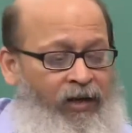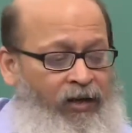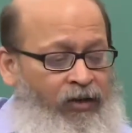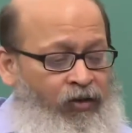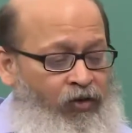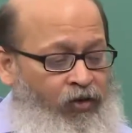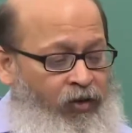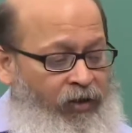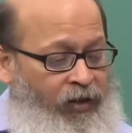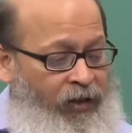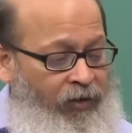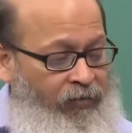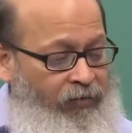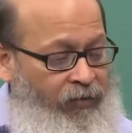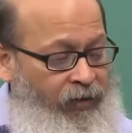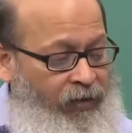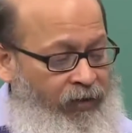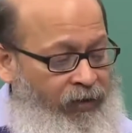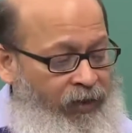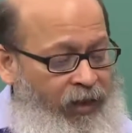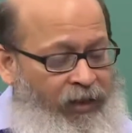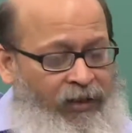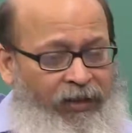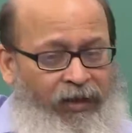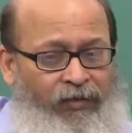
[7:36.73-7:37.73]
So,
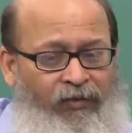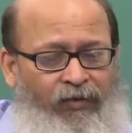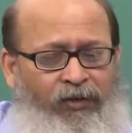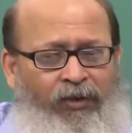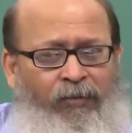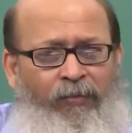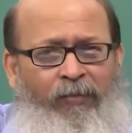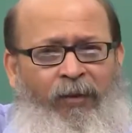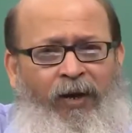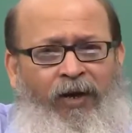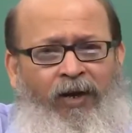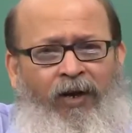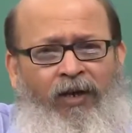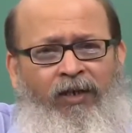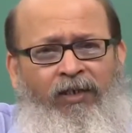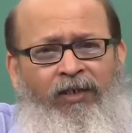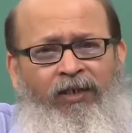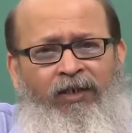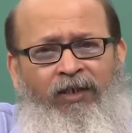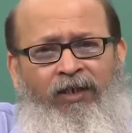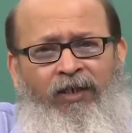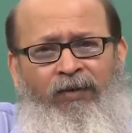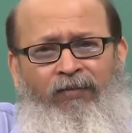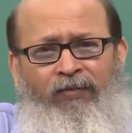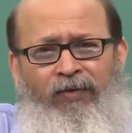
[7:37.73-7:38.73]
then there was a parallel
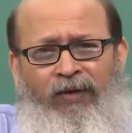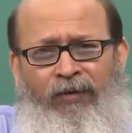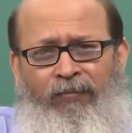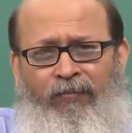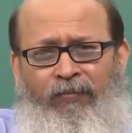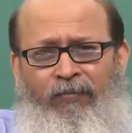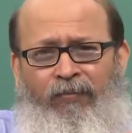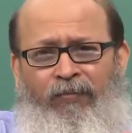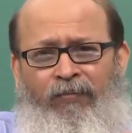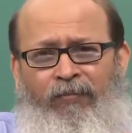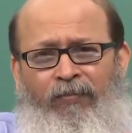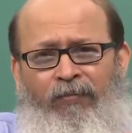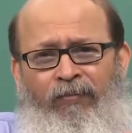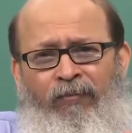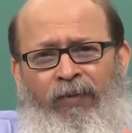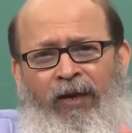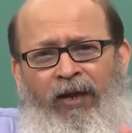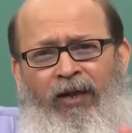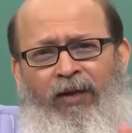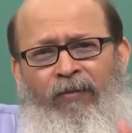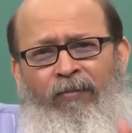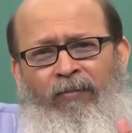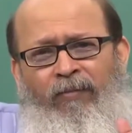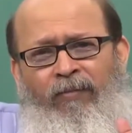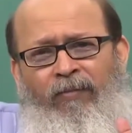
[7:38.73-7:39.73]
stream where
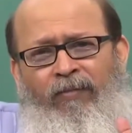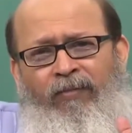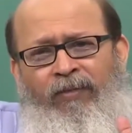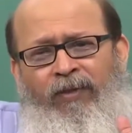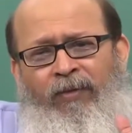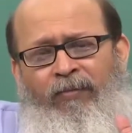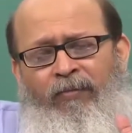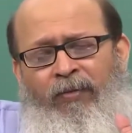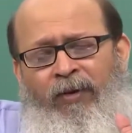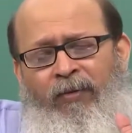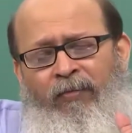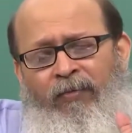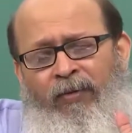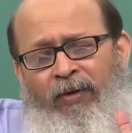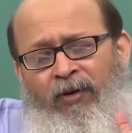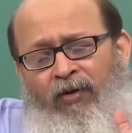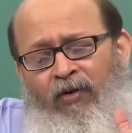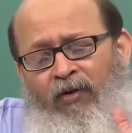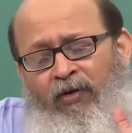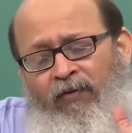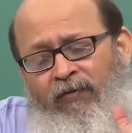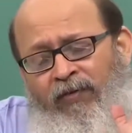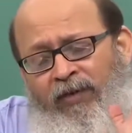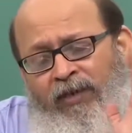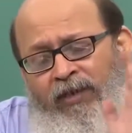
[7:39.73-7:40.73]
the people
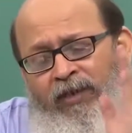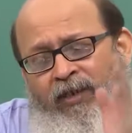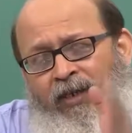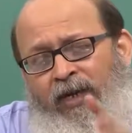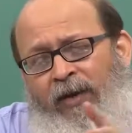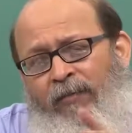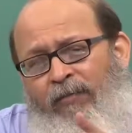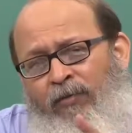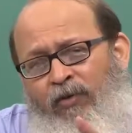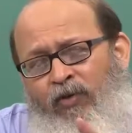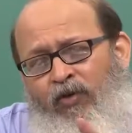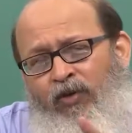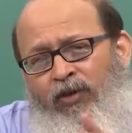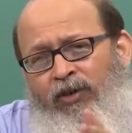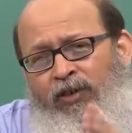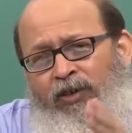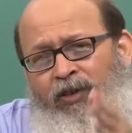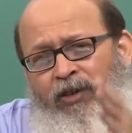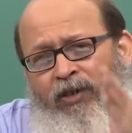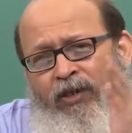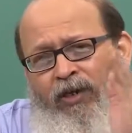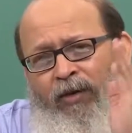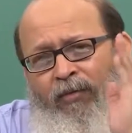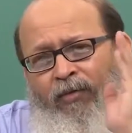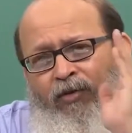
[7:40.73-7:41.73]
always kept
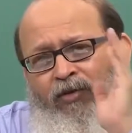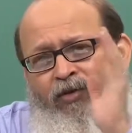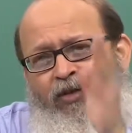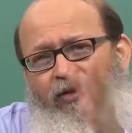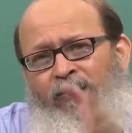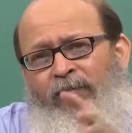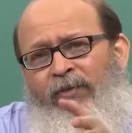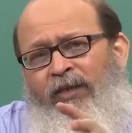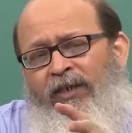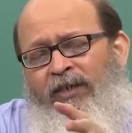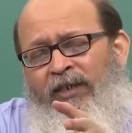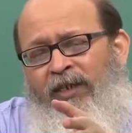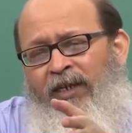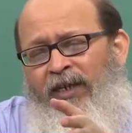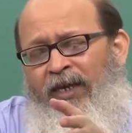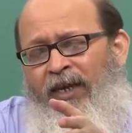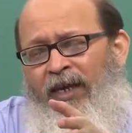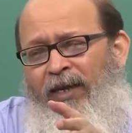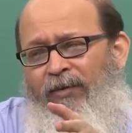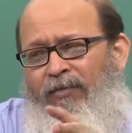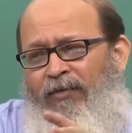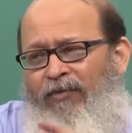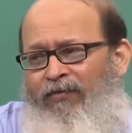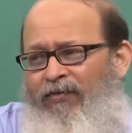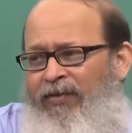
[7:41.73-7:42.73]
questioning about the basic
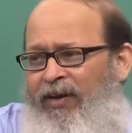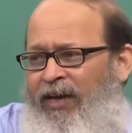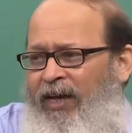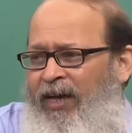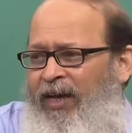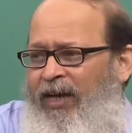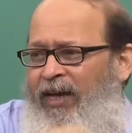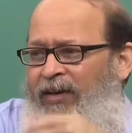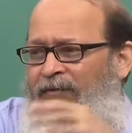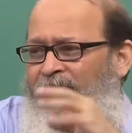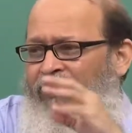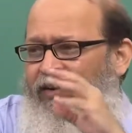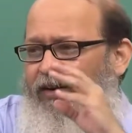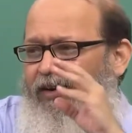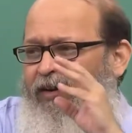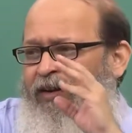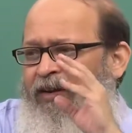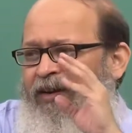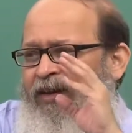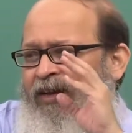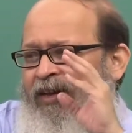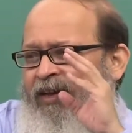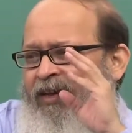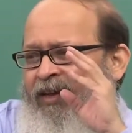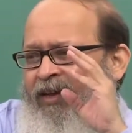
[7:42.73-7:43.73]
aim of life, and
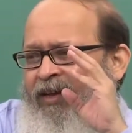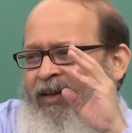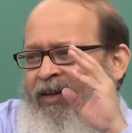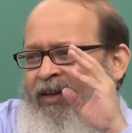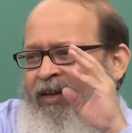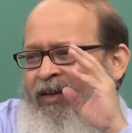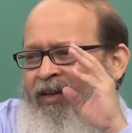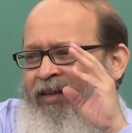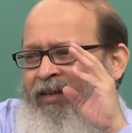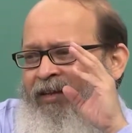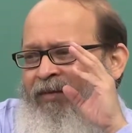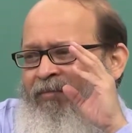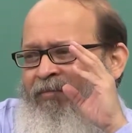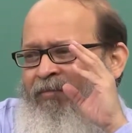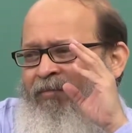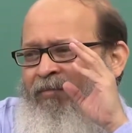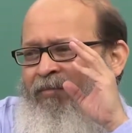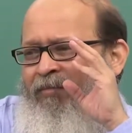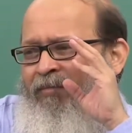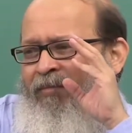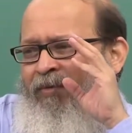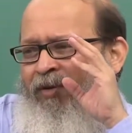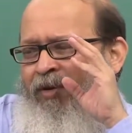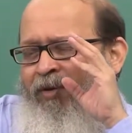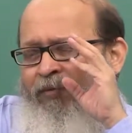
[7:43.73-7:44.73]

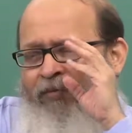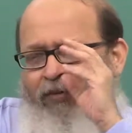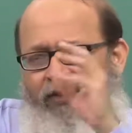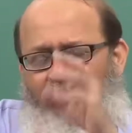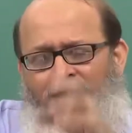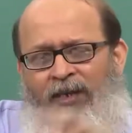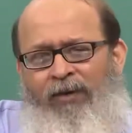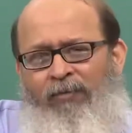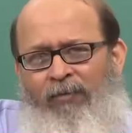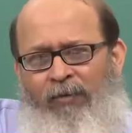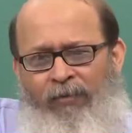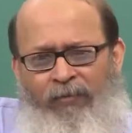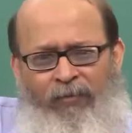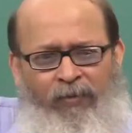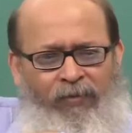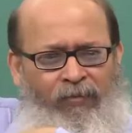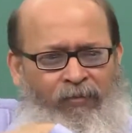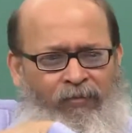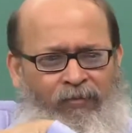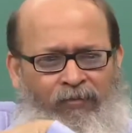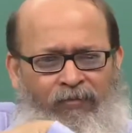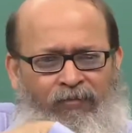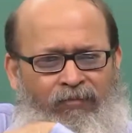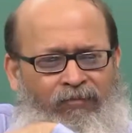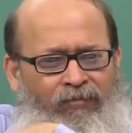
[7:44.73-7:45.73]
obviously
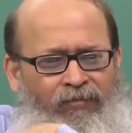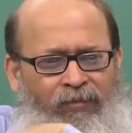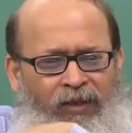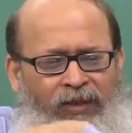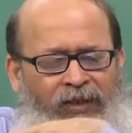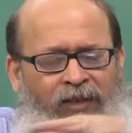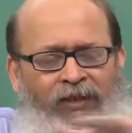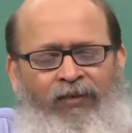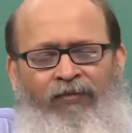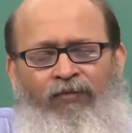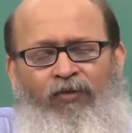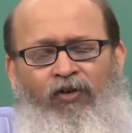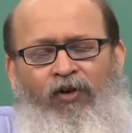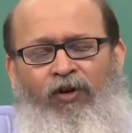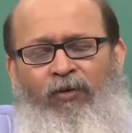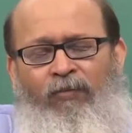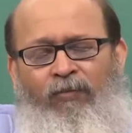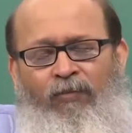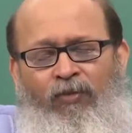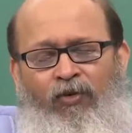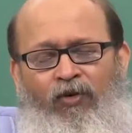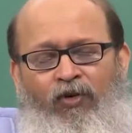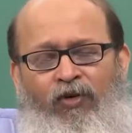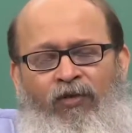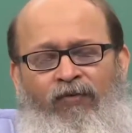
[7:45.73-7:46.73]
people must have got
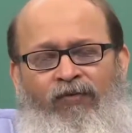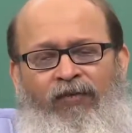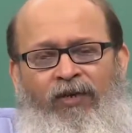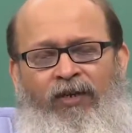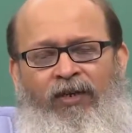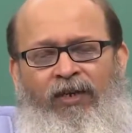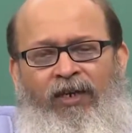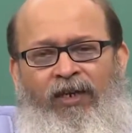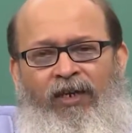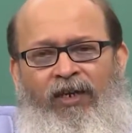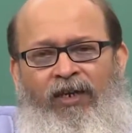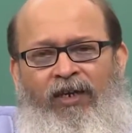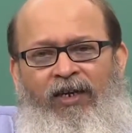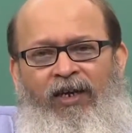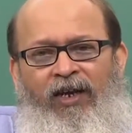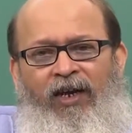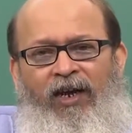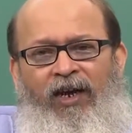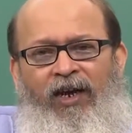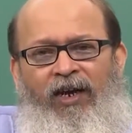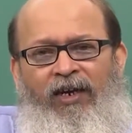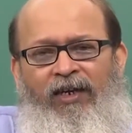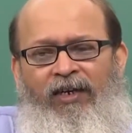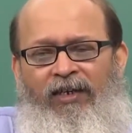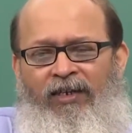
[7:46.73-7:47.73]
bored of the daily
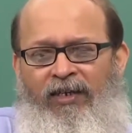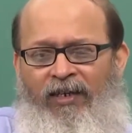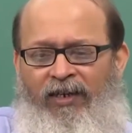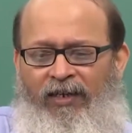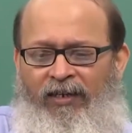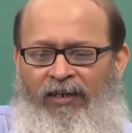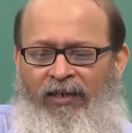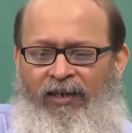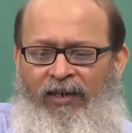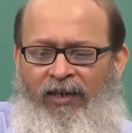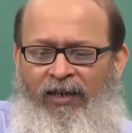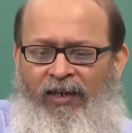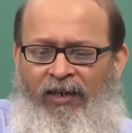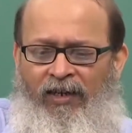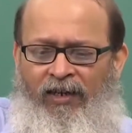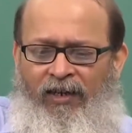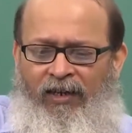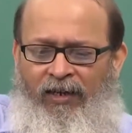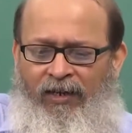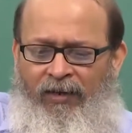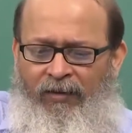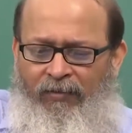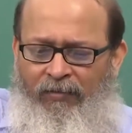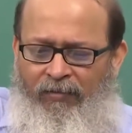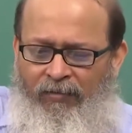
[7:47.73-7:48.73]
grind and
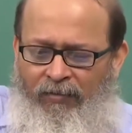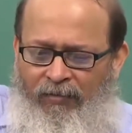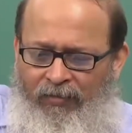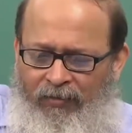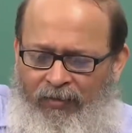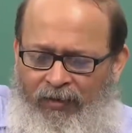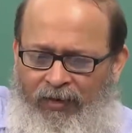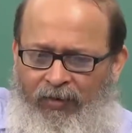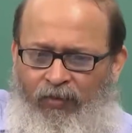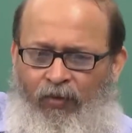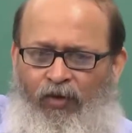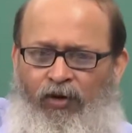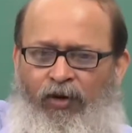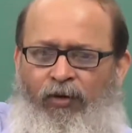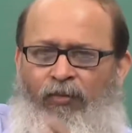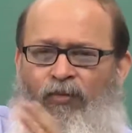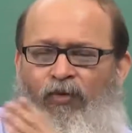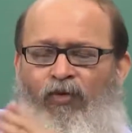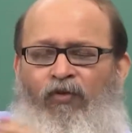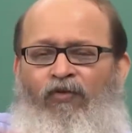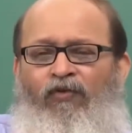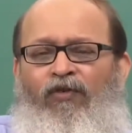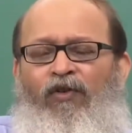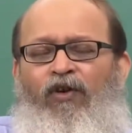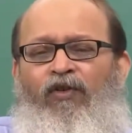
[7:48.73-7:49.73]
they want to
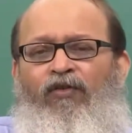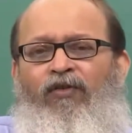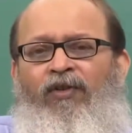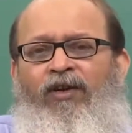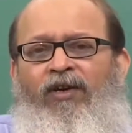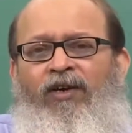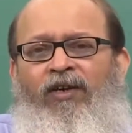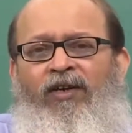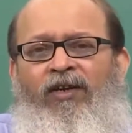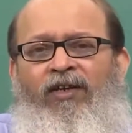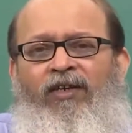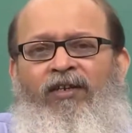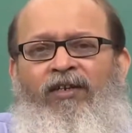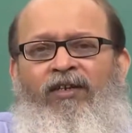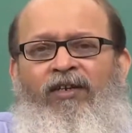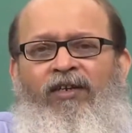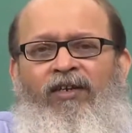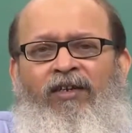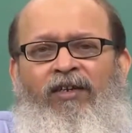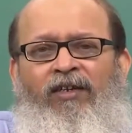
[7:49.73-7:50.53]
move forward, and